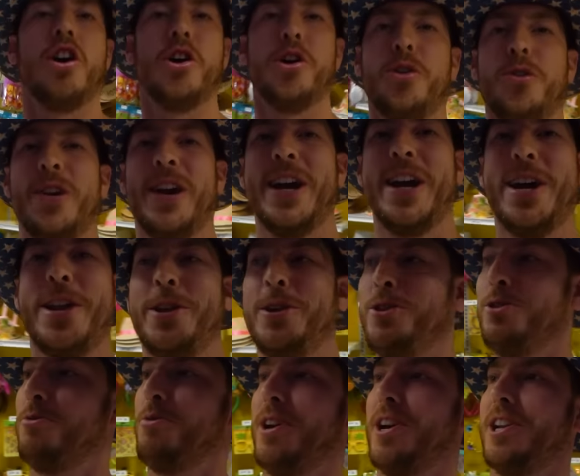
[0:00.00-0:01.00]
All right,
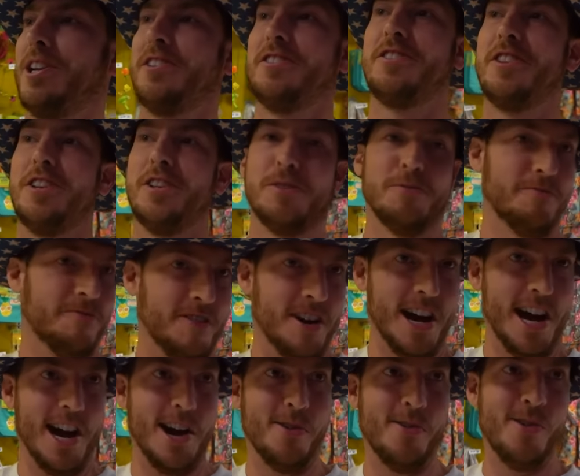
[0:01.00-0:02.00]
he's ready to see some
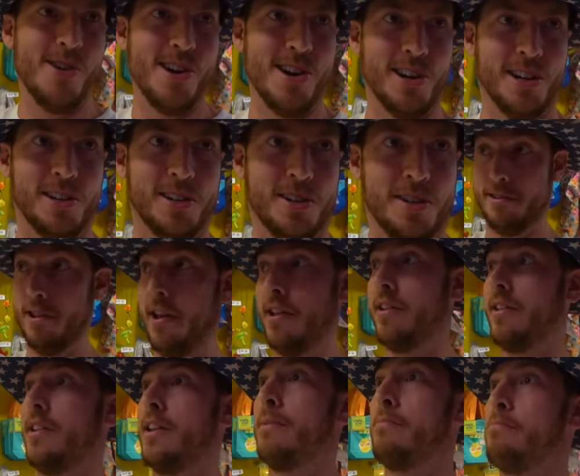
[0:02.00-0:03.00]
fireworks.
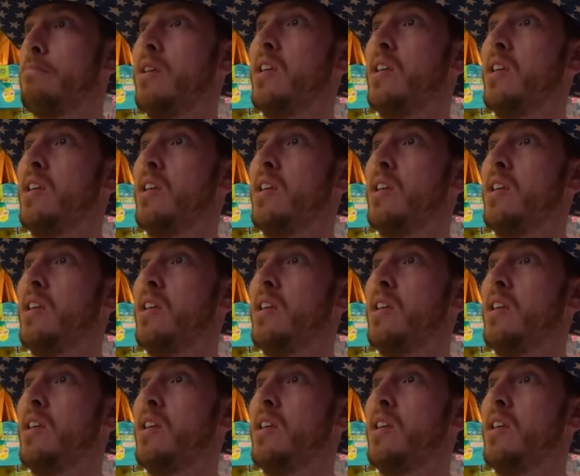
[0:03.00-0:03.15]
Send it,